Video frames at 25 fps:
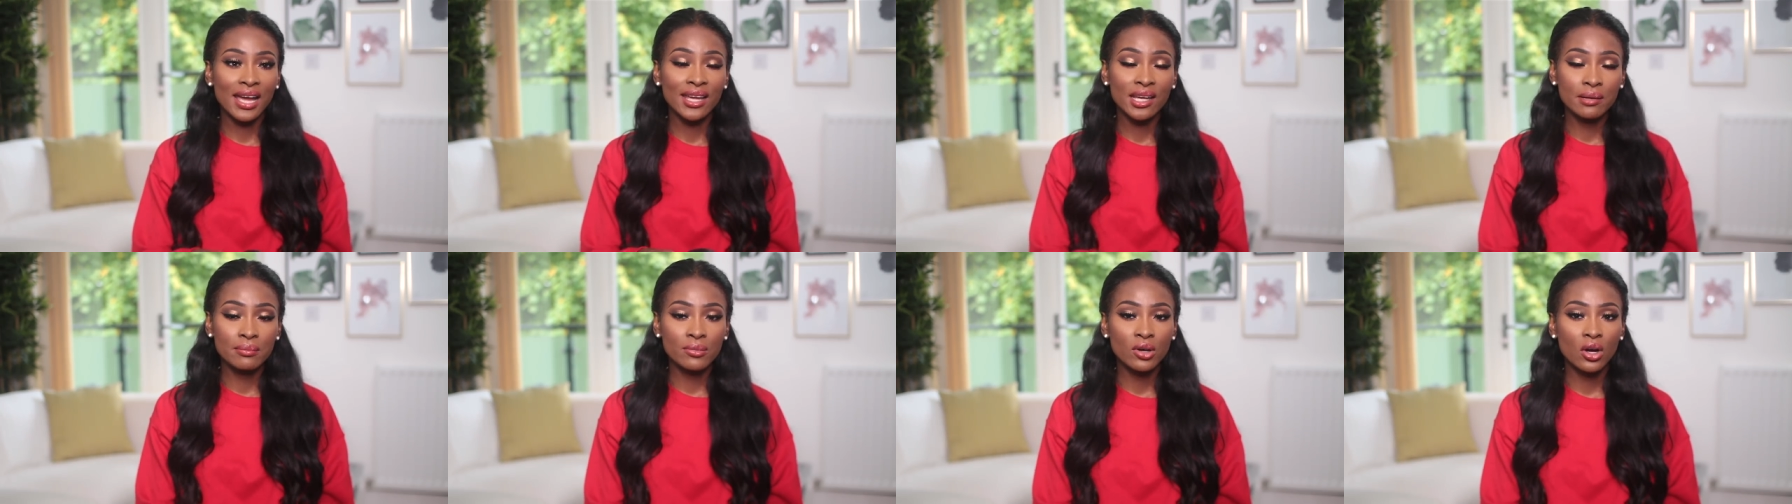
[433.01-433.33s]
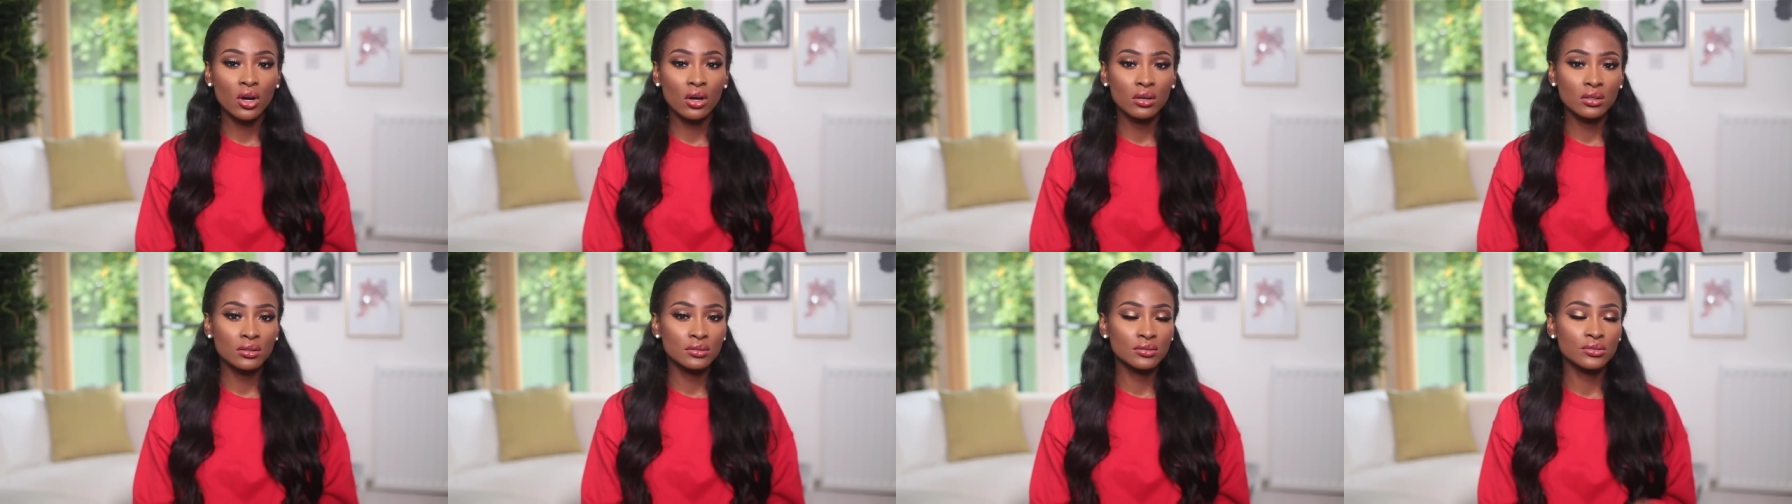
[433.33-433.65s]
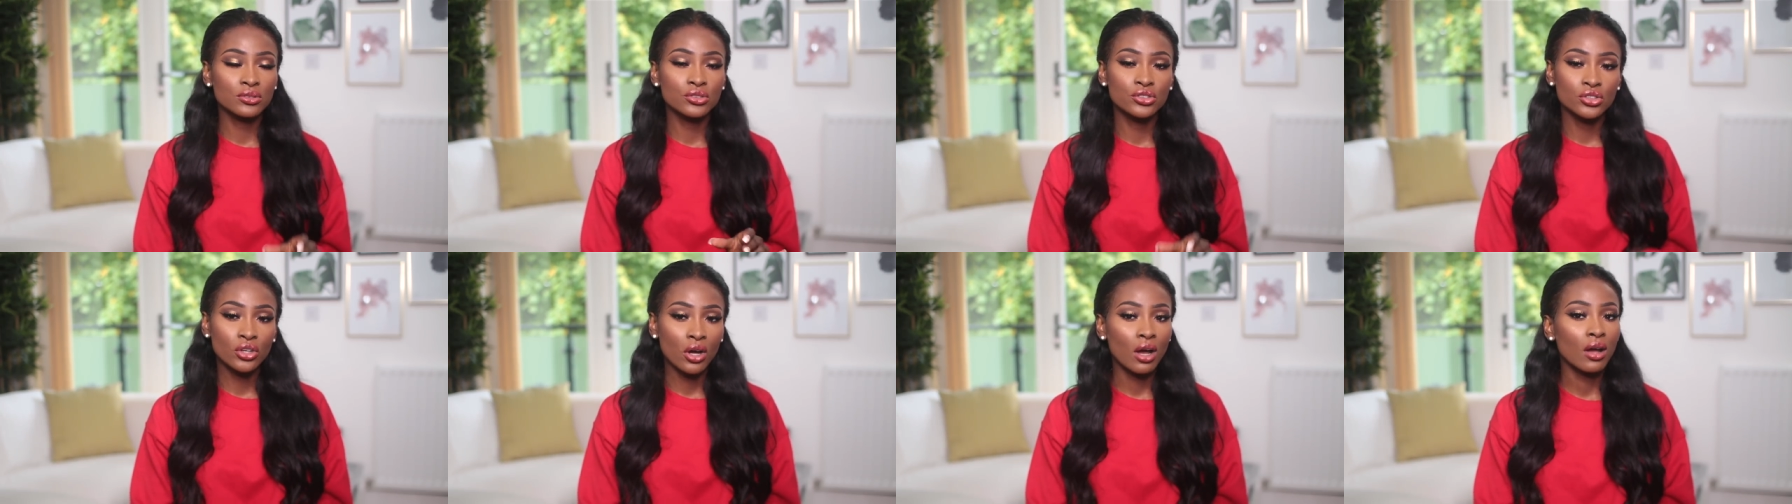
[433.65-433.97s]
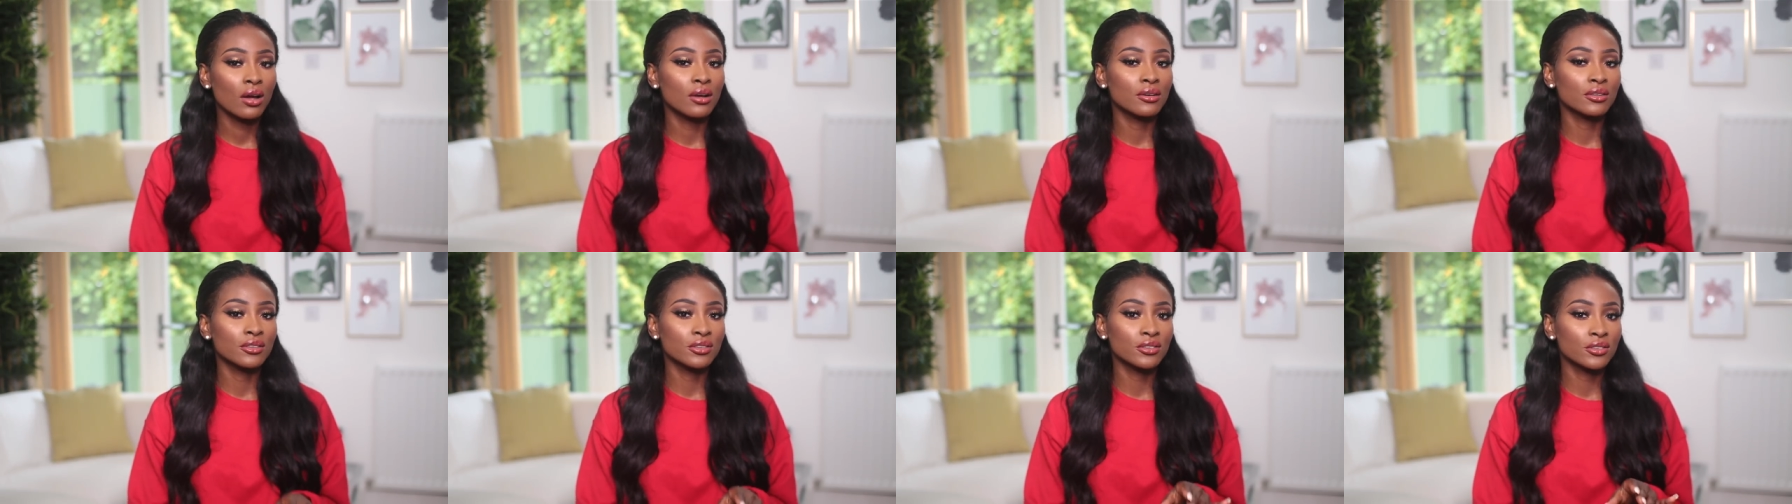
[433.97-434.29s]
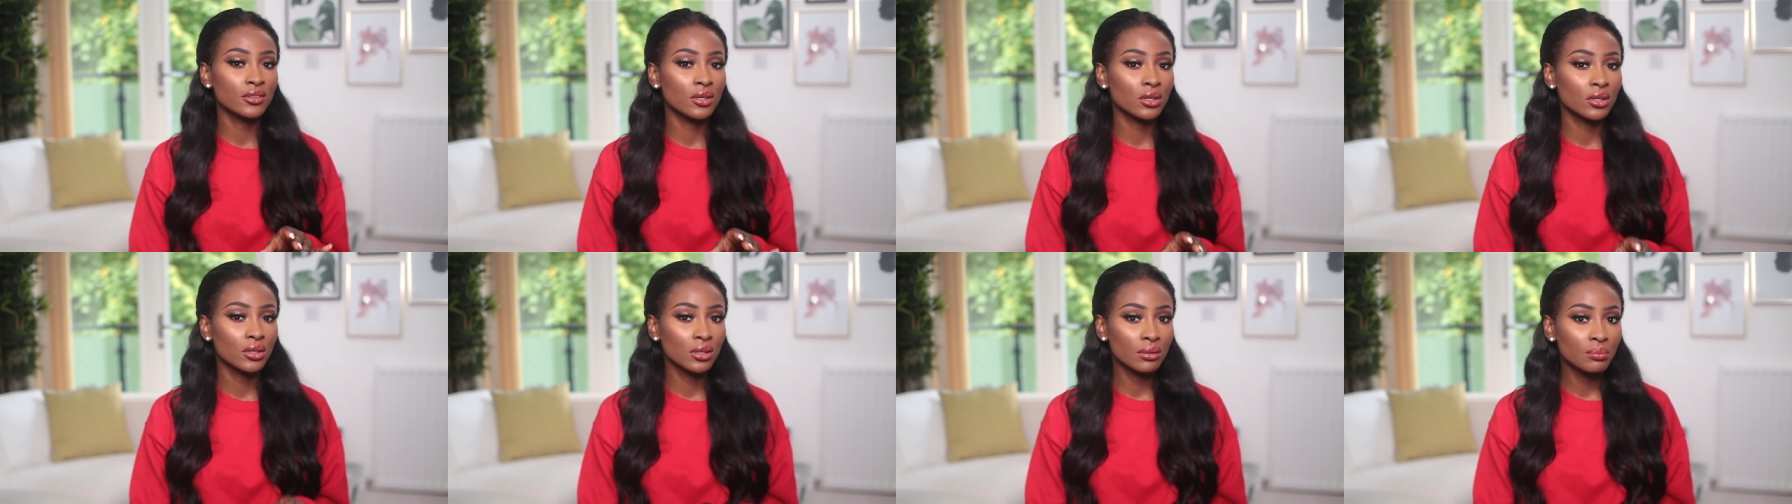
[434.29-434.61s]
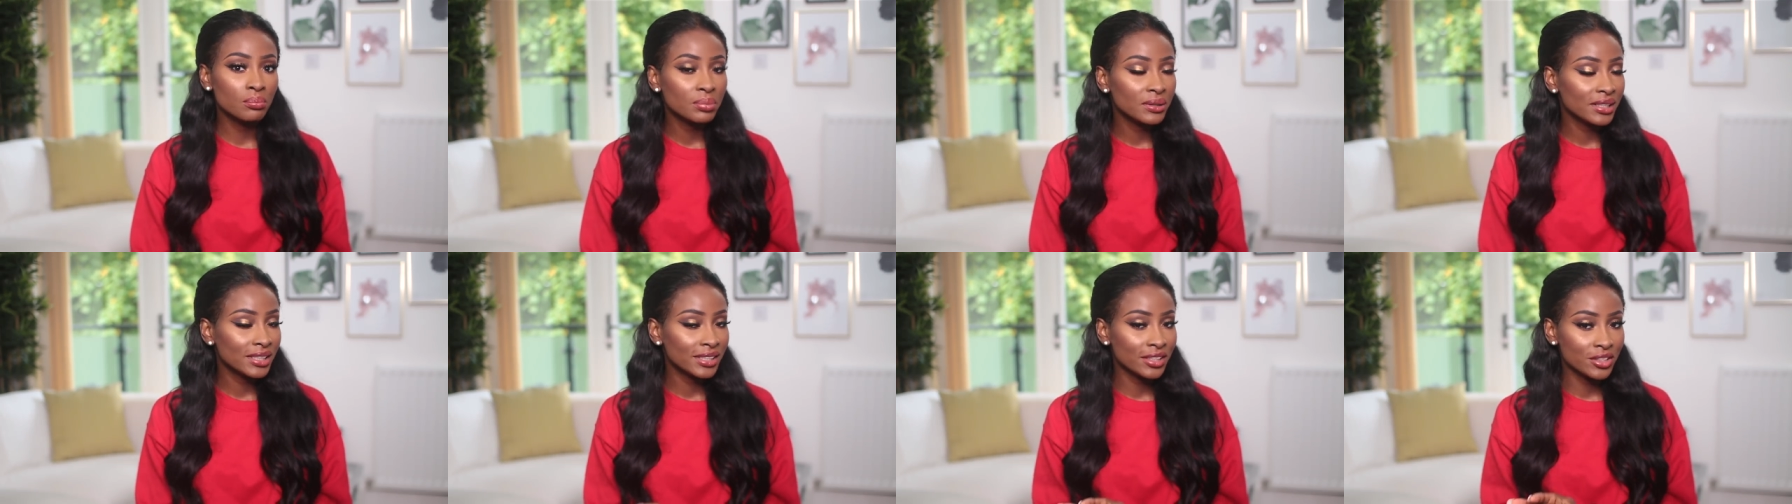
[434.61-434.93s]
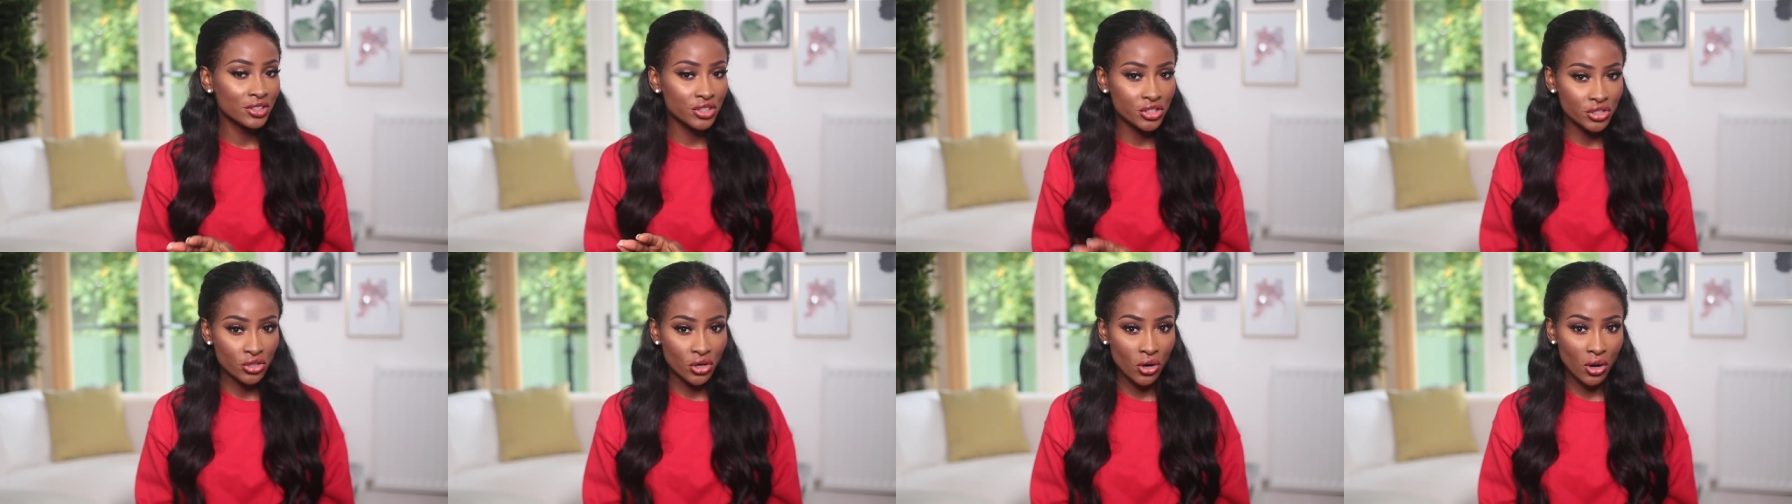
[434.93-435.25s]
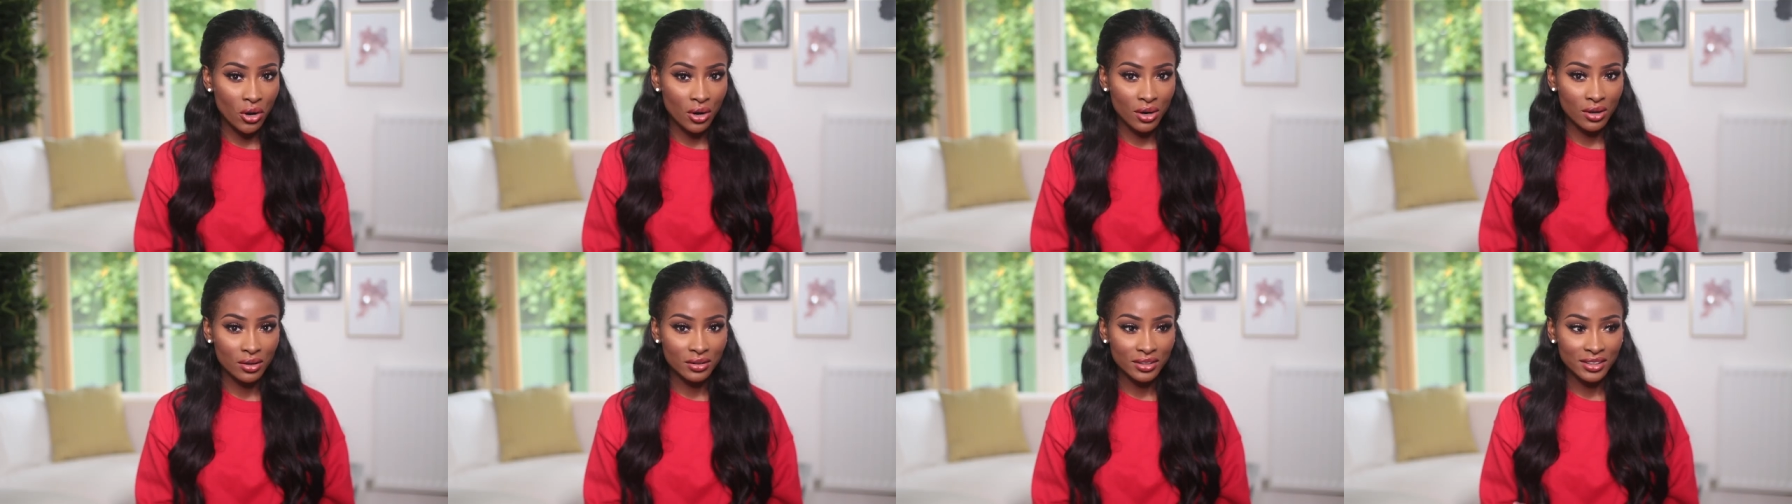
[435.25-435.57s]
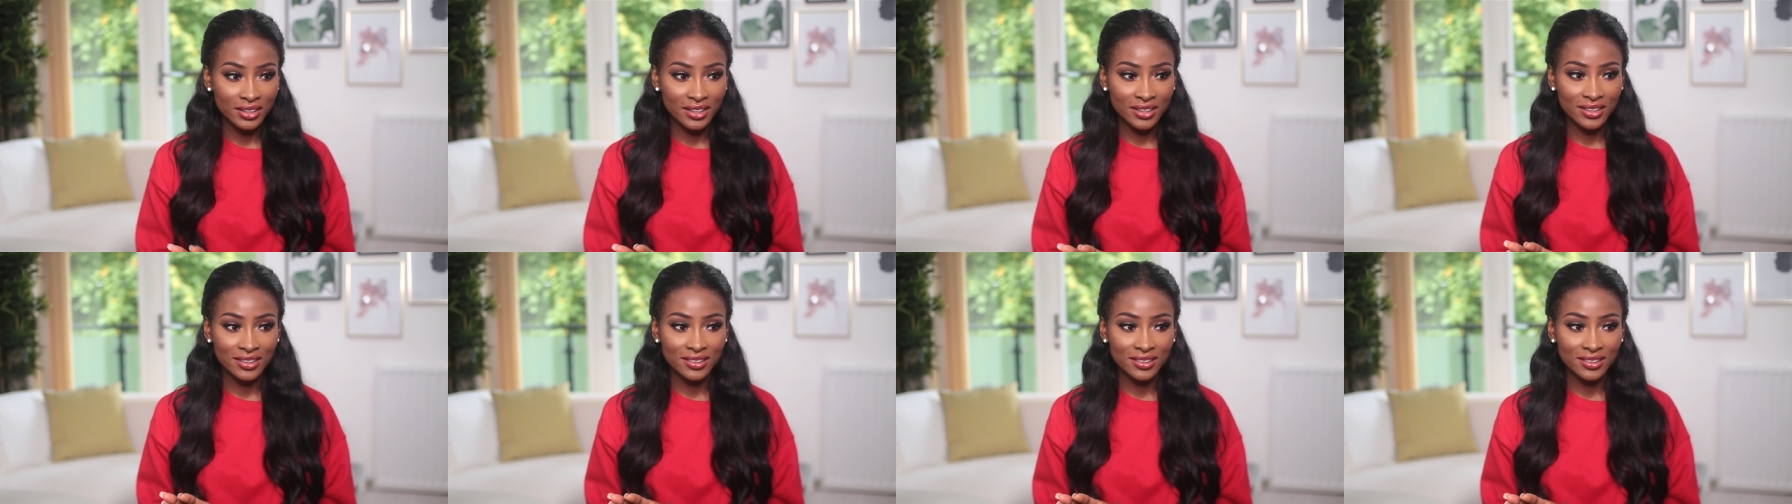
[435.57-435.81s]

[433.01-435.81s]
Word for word: I am not completely sure